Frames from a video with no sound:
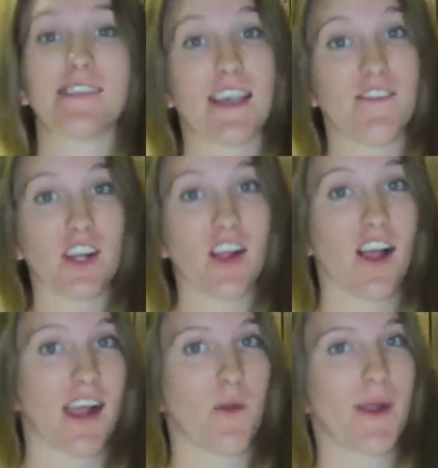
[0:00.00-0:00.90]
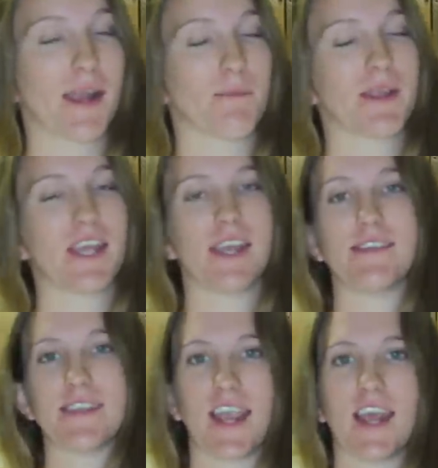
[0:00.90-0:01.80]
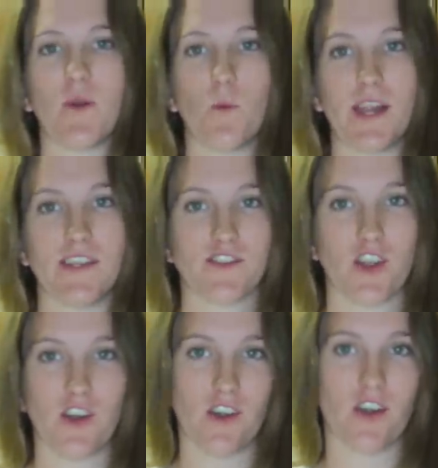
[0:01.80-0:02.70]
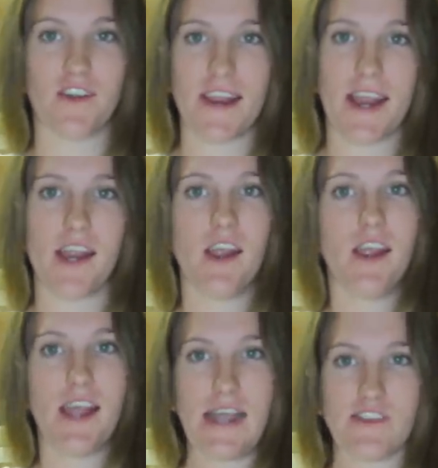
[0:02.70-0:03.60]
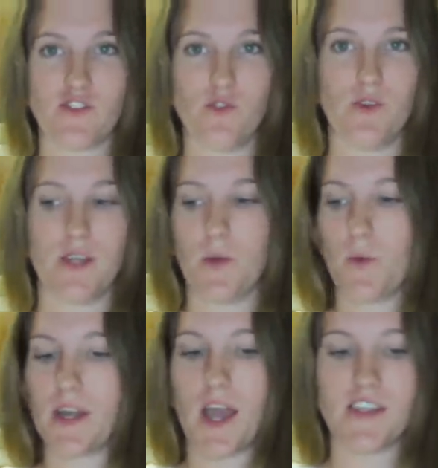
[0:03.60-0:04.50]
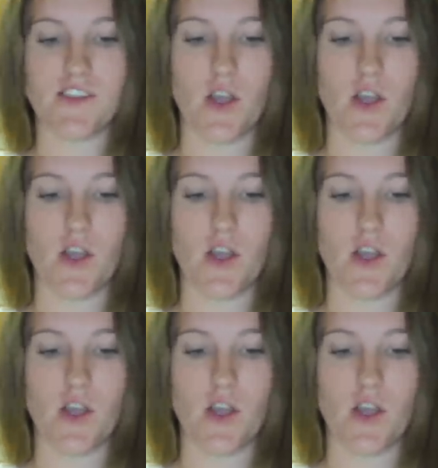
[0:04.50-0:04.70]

at seven o'clock I wake up the kids and we start our day at school and whatnot.